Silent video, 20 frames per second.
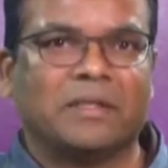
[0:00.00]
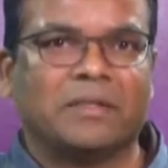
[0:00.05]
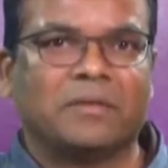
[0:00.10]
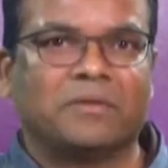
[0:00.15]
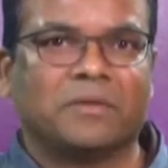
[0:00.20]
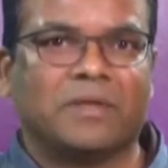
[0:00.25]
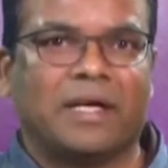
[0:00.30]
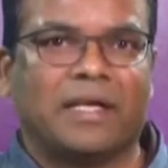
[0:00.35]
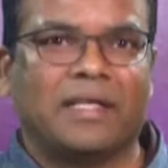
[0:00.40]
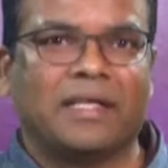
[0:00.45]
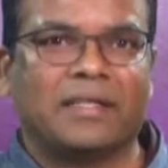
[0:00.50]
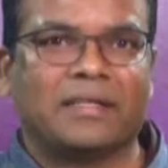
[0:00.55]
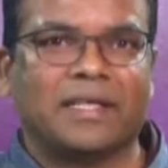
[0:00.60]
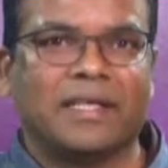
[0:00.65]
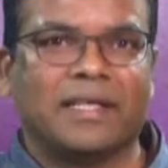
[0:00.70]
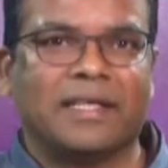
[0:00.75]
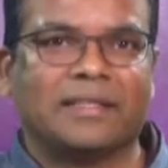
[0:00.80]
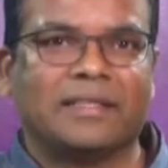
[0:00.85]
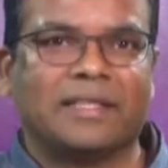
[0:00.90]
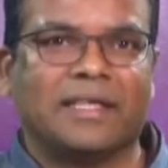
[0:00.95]
So,
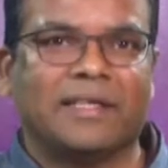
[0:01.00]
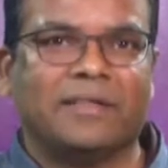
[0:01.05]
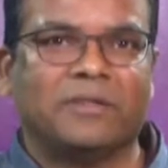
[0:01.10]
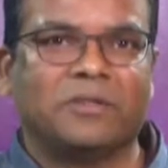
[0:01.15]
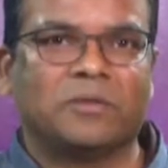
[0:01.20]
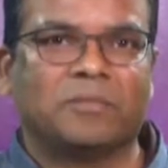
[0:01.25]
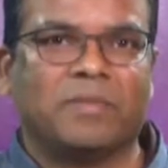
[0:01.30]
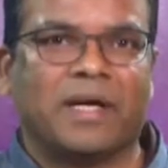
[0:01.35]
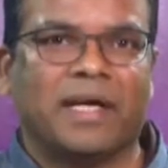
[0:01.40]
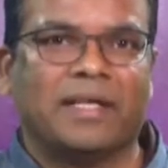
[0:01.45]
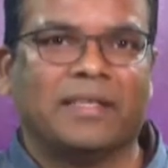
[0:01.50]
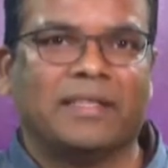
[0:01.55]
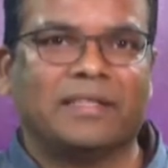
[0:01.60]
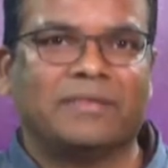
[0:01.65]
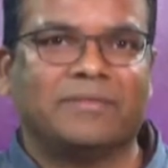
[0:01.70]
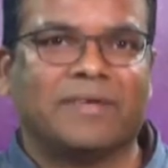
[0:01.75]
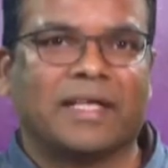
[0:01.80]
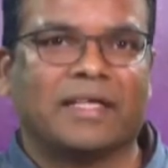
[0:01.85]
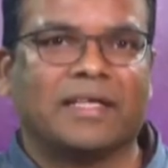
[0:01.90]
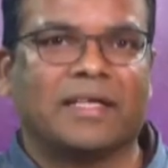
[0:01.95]
intensity has reduced by
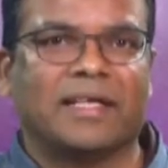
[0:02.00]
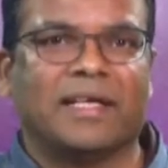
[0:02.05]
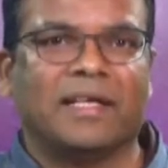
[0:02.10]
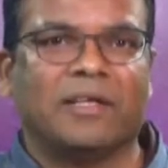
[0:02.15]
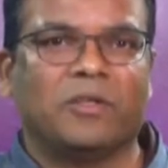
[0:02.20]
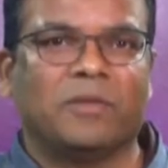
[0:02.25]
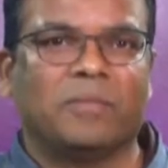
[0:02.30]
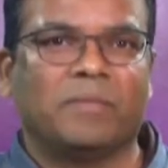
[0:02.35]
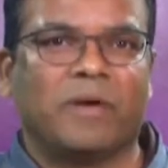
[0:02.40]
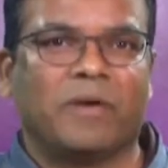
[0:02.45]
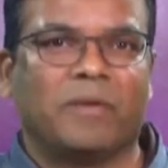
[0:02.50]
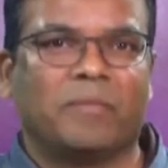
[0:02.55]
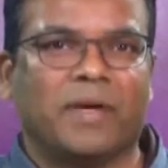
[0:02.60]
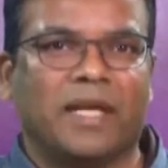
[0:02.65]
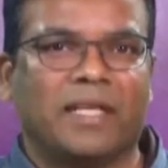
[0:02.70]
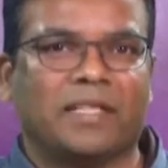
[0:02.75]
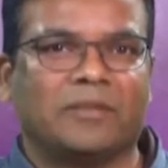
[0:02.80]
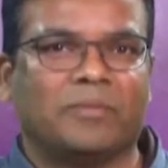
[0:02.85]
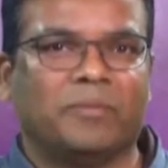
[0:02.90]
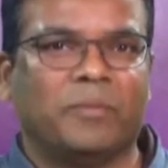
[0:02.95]
this factor e to the power
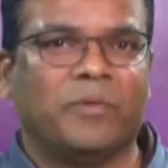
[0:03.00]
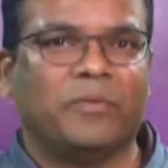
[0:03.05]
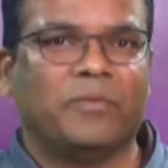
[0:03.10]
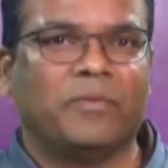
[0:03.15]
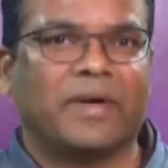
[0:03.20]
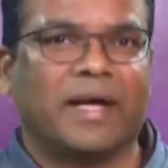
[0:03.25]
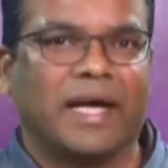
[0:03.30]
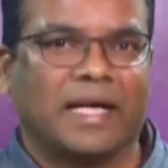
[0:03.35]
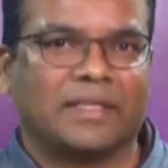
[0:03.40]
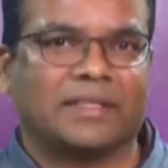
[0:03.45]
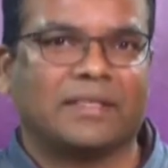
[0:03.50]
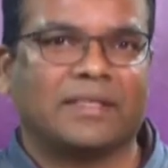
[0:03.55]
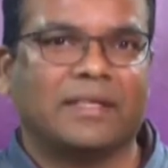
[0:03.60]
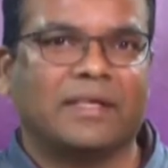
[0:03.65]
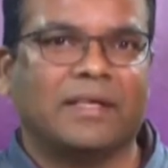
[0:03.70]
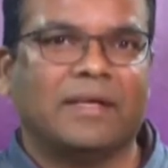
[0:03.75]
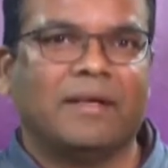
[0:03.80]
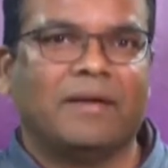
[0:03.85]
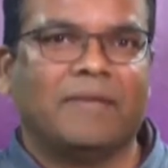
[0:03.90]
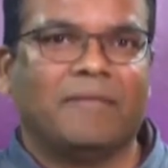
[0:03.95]
minus mu x,
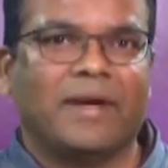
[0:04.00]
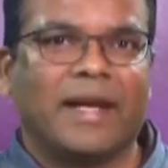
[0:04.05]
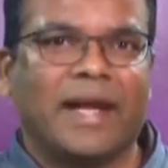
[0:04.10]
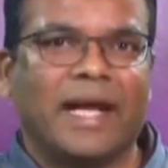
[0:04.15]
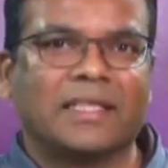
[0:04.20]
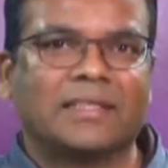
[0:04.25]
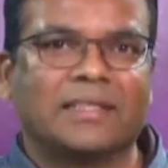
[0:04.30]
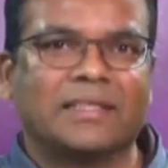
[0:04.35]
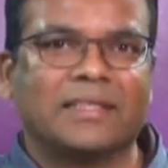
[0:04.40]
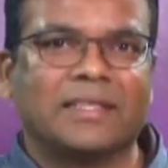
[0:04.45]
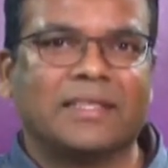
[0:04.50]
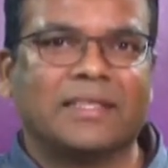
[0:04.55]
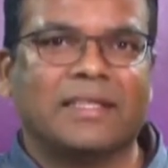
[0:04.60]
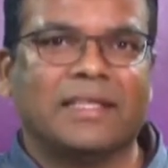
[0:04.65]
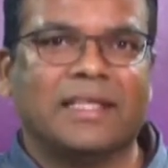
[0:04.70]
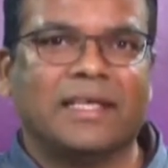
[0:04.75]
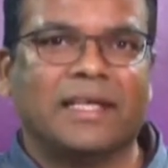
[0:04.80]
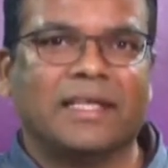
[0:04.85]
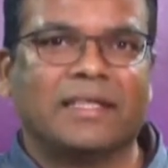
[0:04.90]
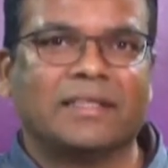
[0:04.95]
where x is the
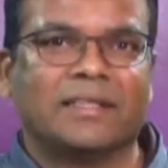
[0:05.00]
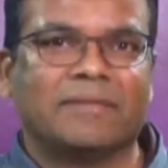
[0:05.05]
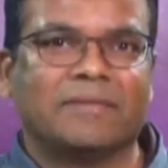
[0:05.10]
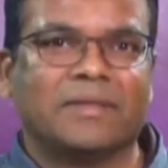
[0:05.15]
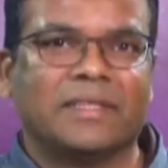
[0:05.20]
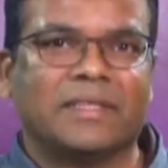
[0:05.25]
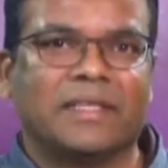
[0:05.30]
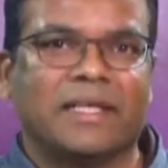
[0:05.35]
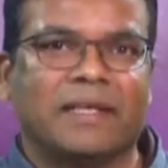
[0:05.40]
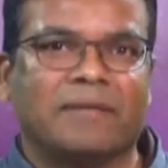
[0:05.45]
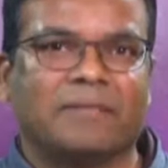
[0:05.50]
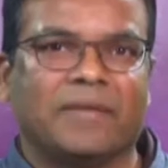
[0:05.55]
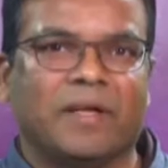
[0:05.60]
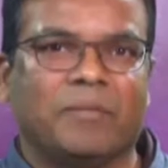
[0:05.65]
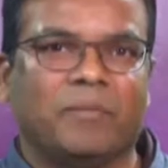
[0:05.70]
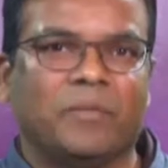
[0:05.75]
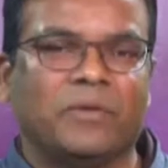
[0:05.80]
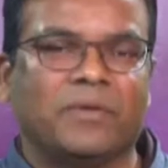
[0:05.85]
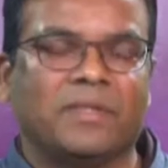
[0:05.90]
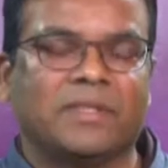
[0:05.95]
thickness of this slab
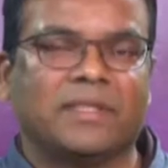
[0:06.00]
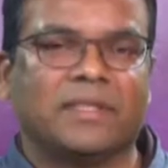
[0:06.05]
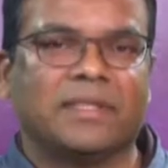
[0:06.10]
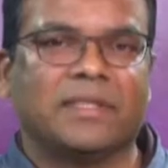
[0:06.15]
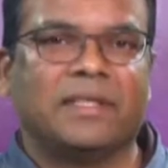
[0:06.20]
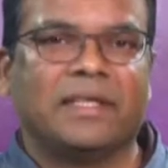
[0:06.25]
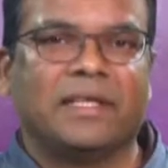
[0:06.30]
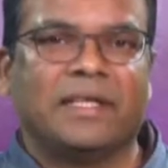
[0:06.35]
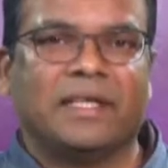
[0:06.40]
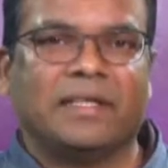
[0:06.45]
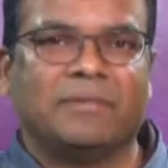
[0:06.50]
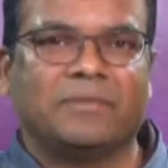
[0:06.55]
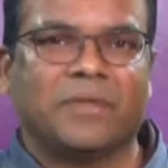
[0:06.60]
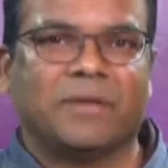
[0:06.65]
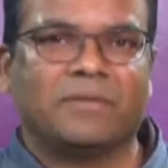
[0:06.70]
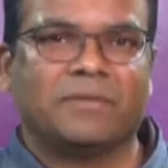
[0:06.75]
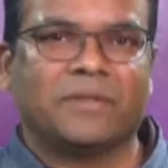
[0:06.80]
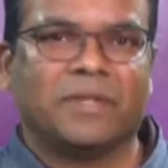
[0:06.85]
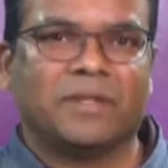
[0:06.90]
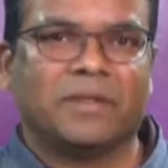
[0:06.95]
and mu is the
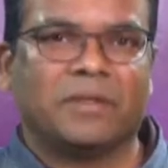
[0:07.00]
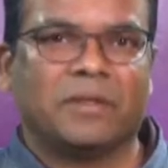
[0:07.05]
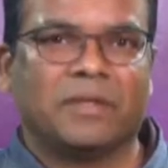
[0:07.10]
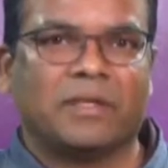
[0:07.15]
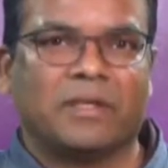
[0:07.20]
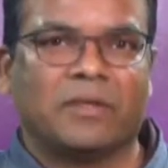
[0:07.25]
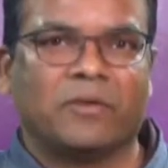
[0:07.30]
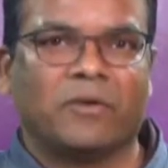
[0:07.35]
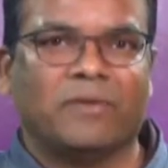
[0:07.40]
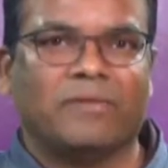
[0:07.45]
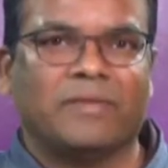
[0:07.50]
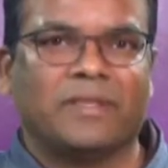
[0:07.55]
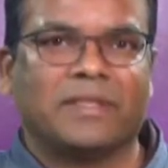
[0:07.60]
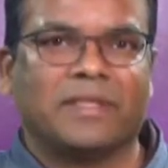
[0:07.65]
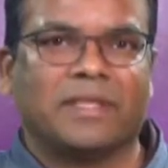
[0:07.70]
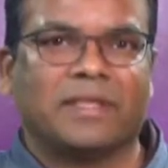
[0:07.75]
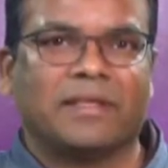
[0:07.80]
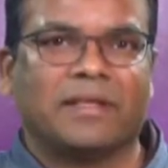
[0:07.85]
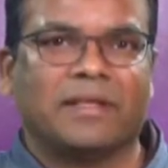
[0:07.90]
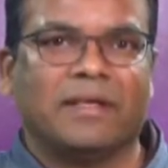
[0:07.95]
absorption
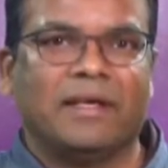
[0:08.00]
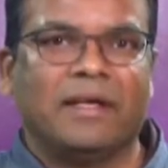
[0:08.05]
coefficient.